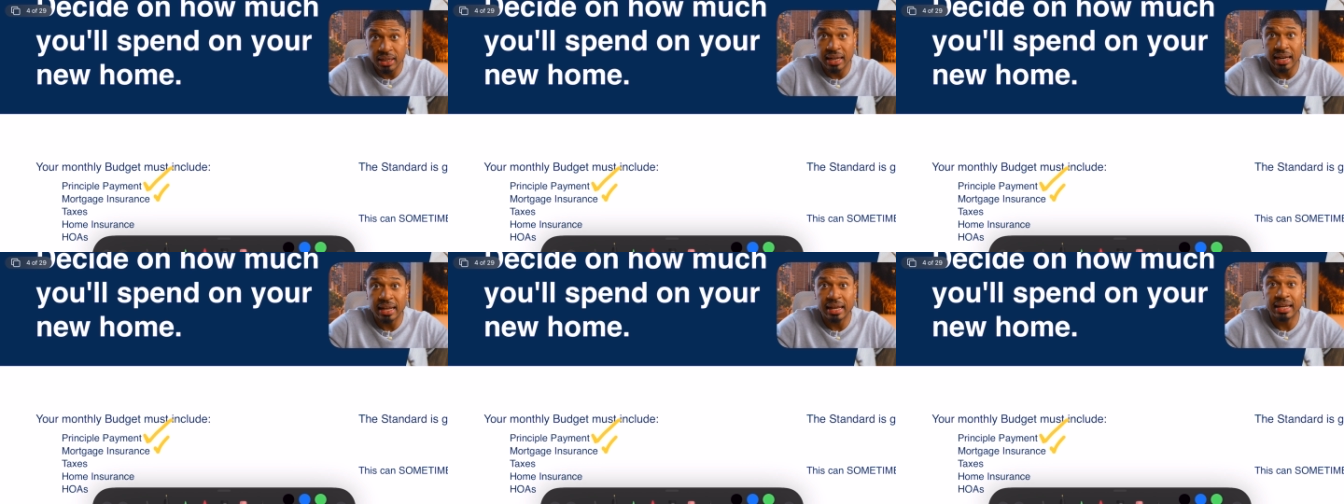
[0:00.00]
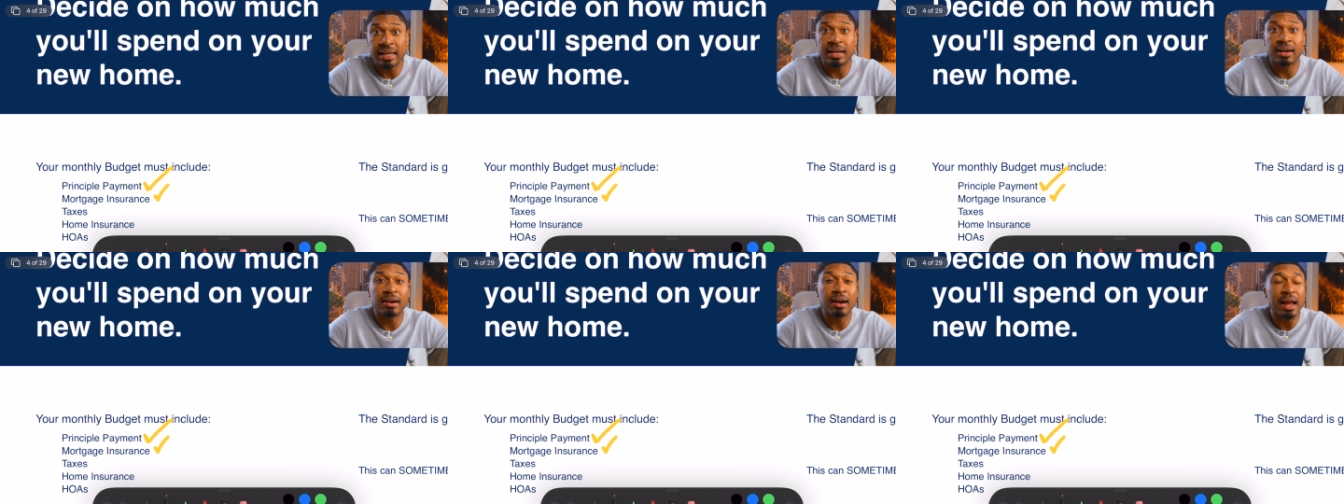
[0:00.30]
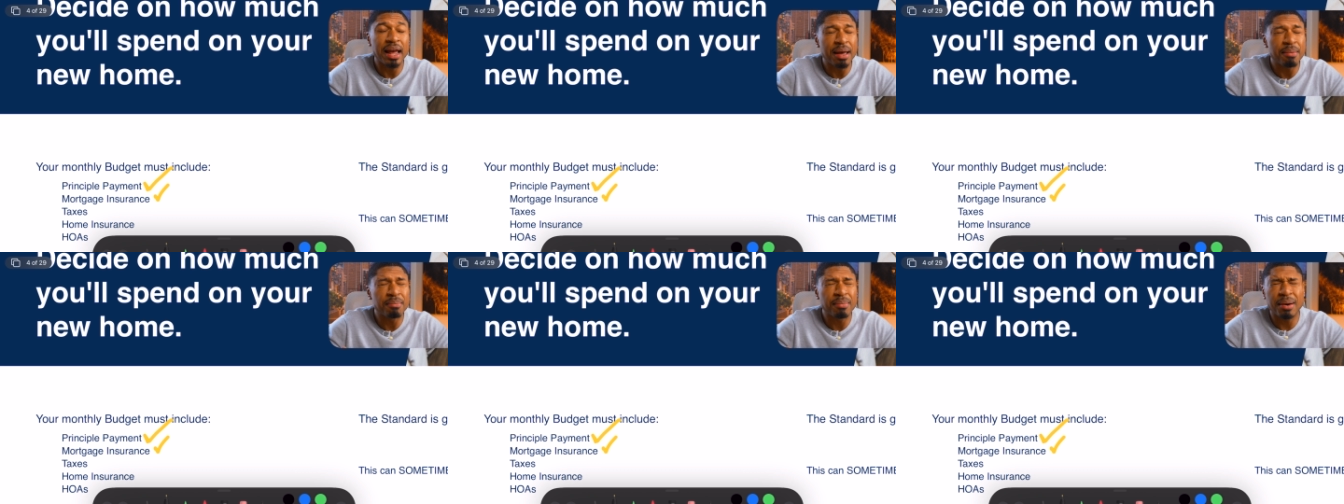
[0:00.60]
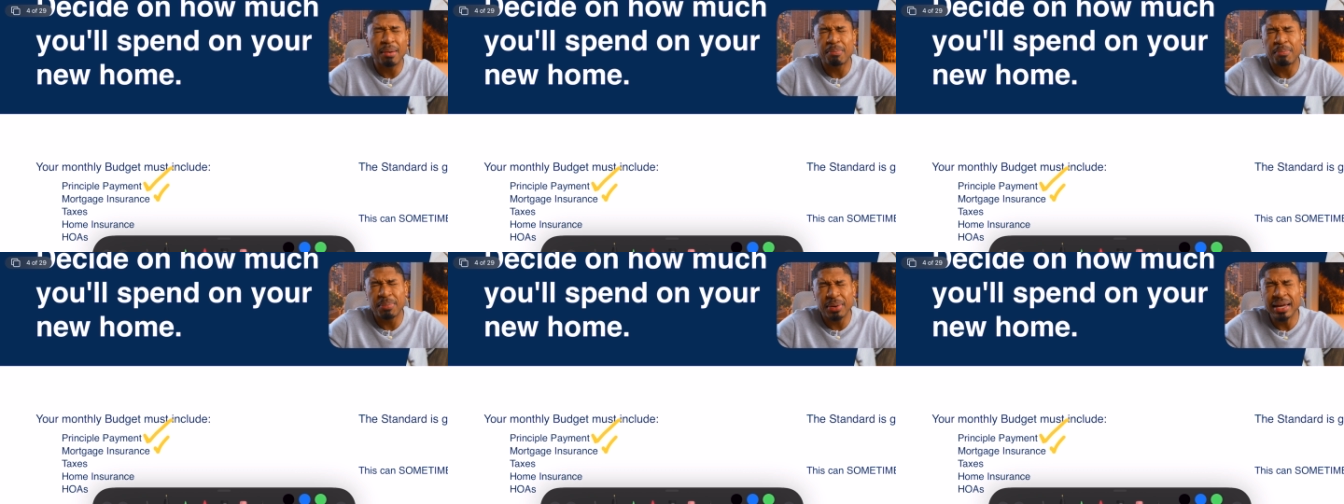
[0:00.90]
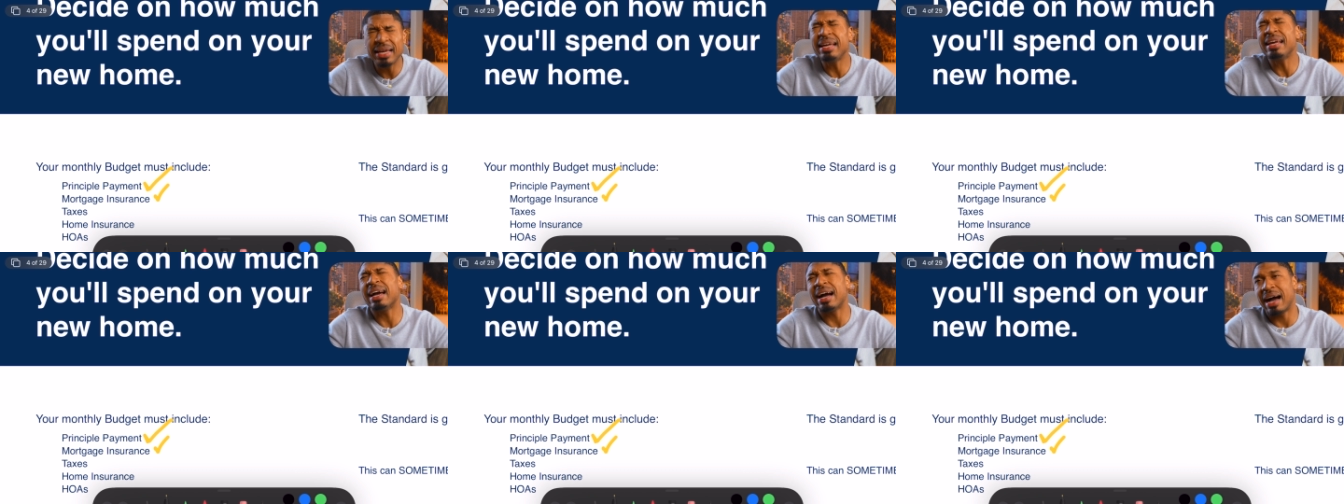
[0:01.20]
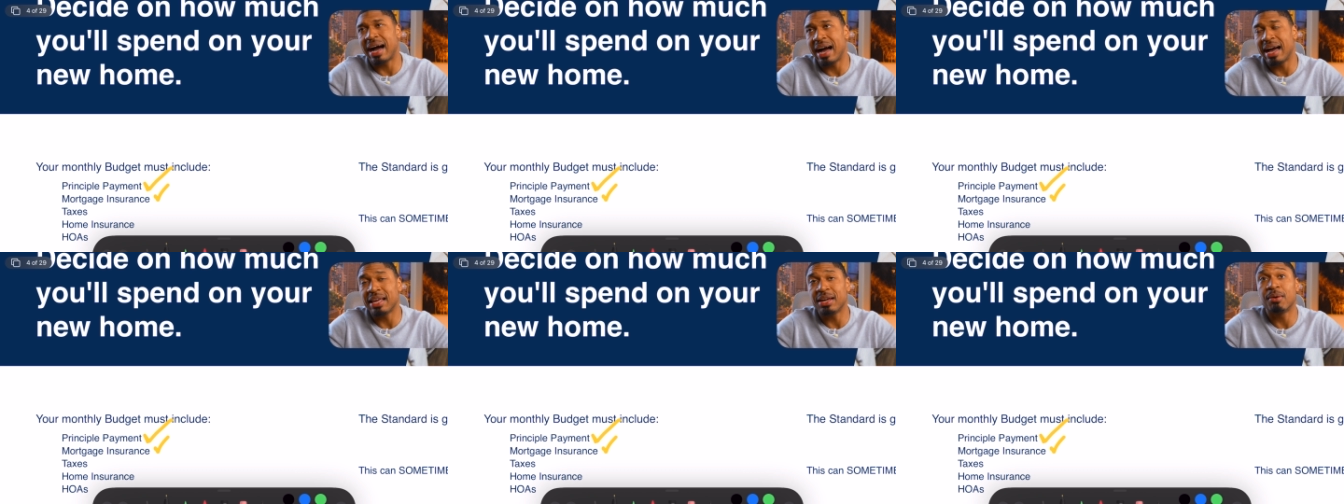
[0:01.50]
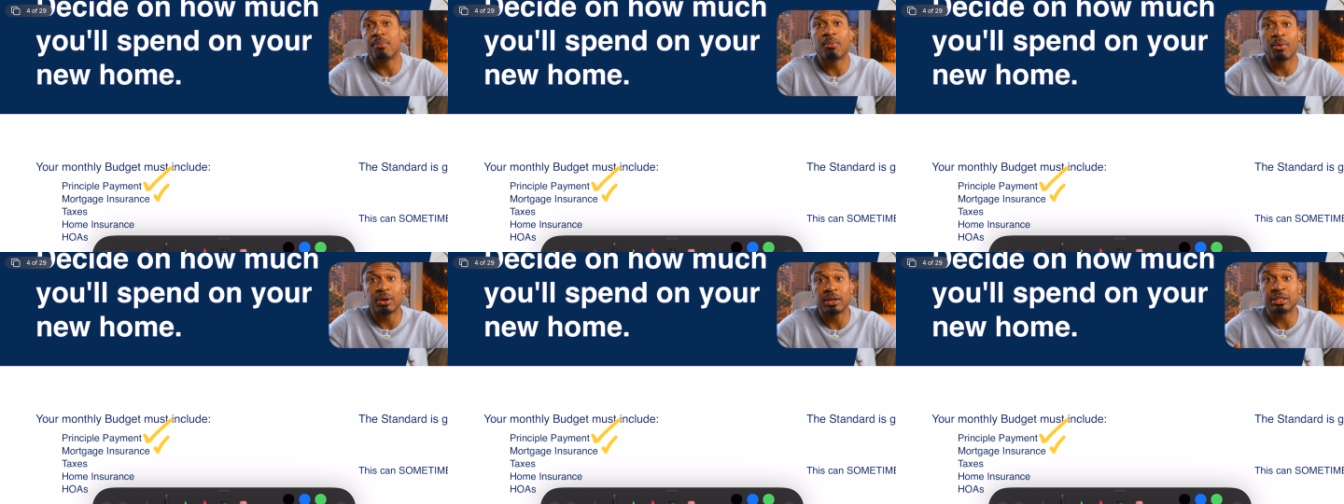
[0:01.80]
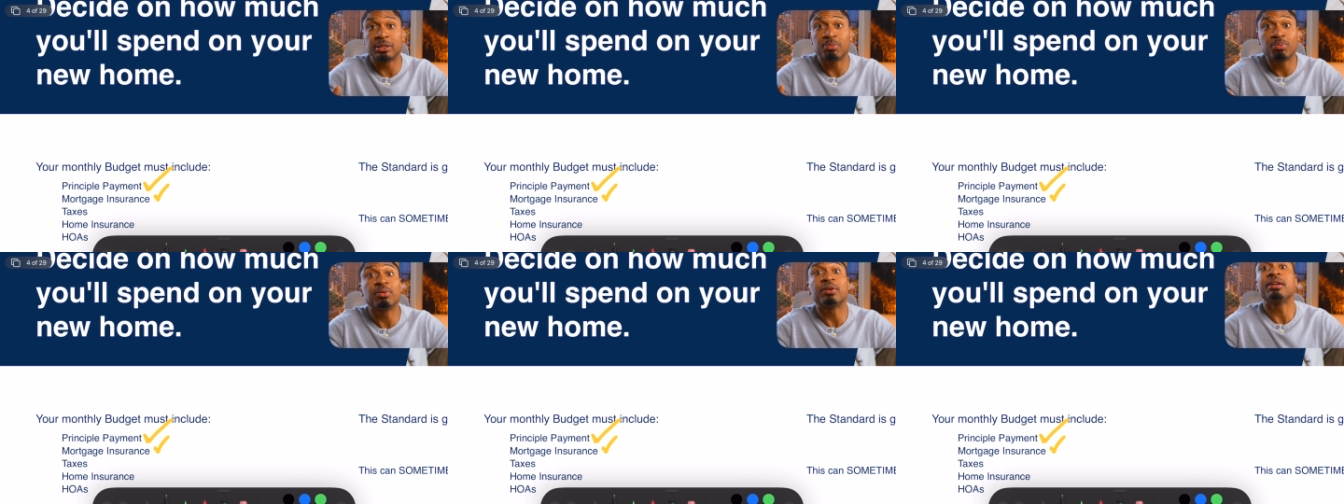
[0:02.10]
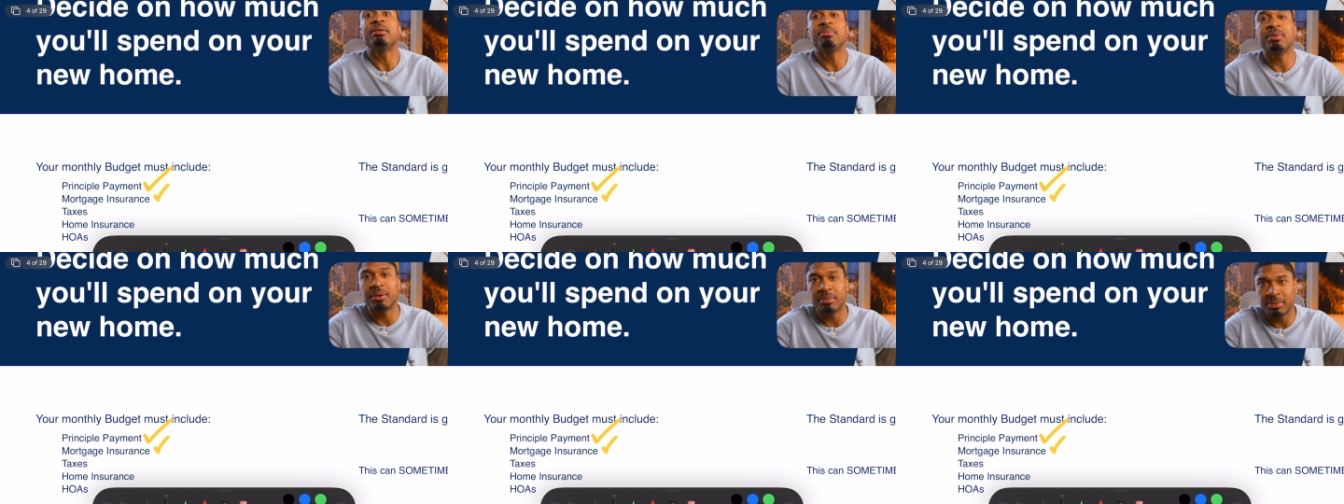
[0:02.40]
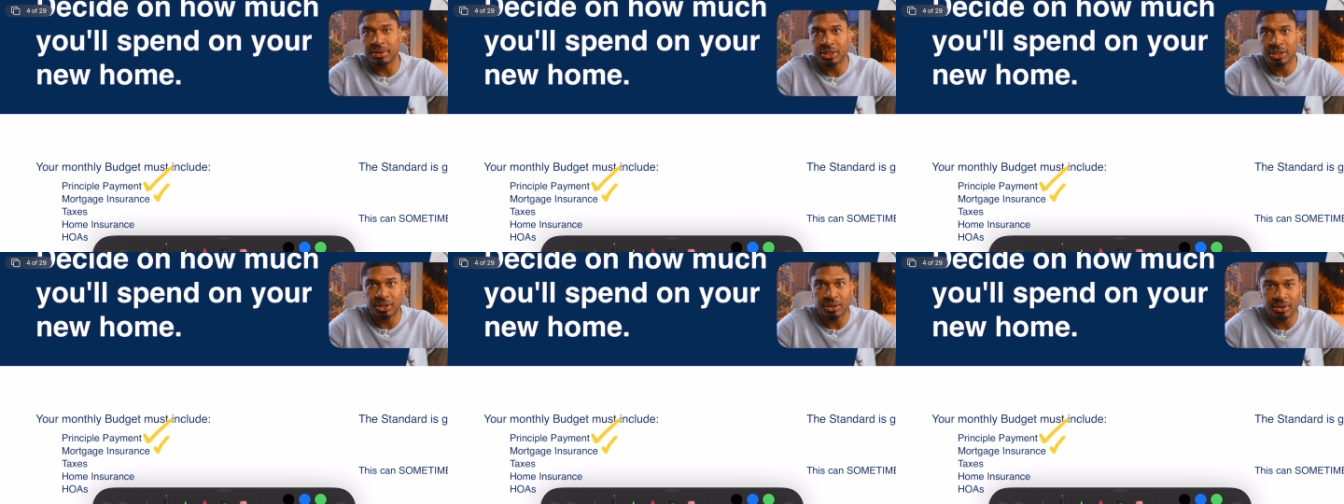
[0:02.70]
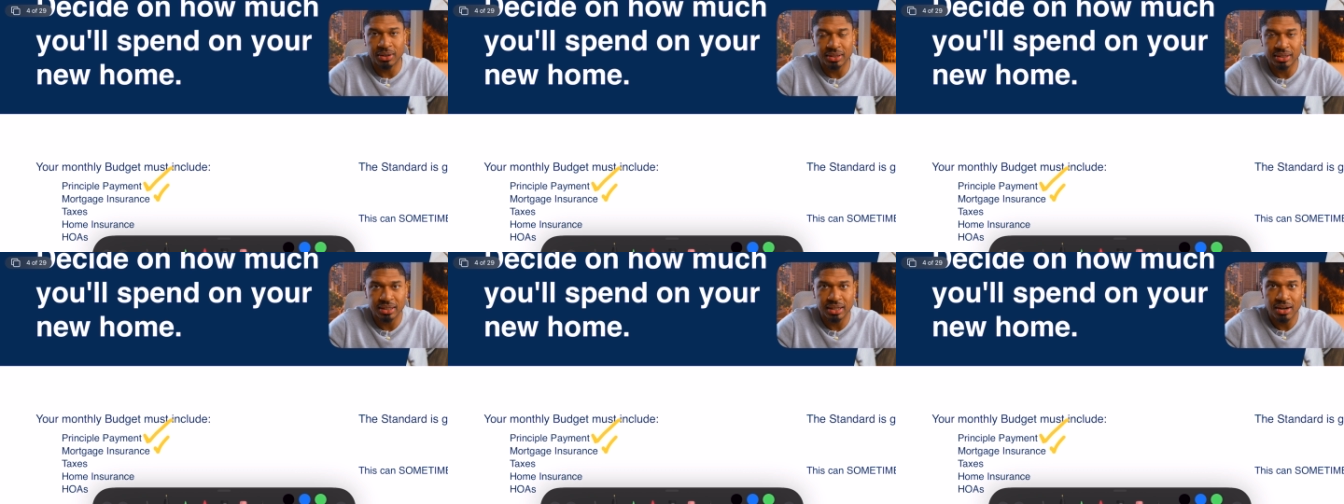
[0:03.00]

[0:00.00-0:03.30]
and then your MPI, your mortgage premium insurance,